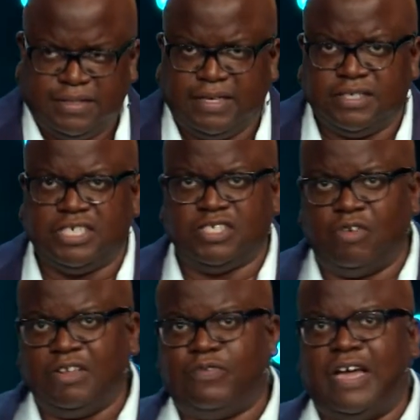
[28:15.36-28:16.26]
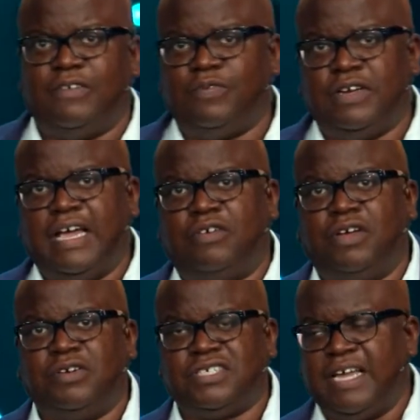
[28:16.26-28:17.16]
And she's only 5 foot. I don't
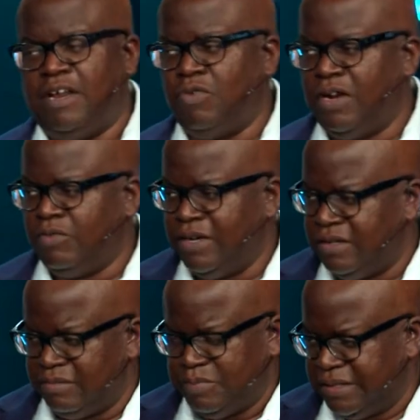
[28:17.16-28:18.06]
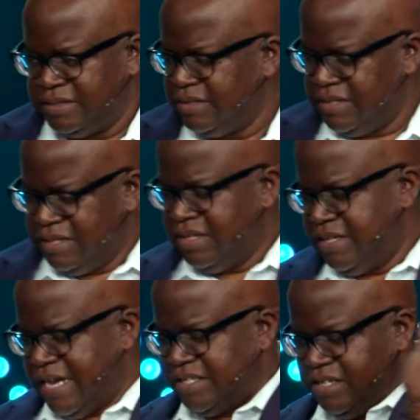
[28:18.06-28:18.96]
understand what, but
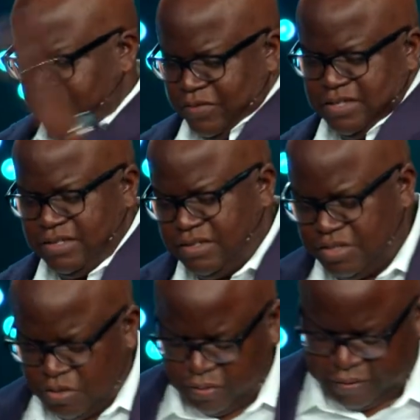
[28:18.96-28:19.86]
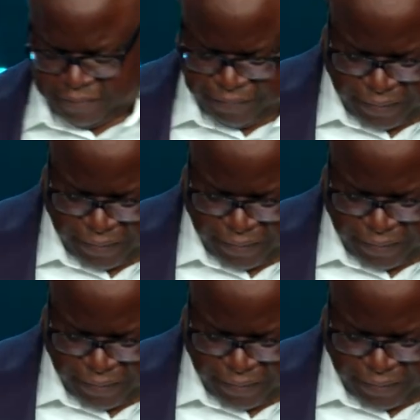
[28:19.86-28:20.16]
that's a different story.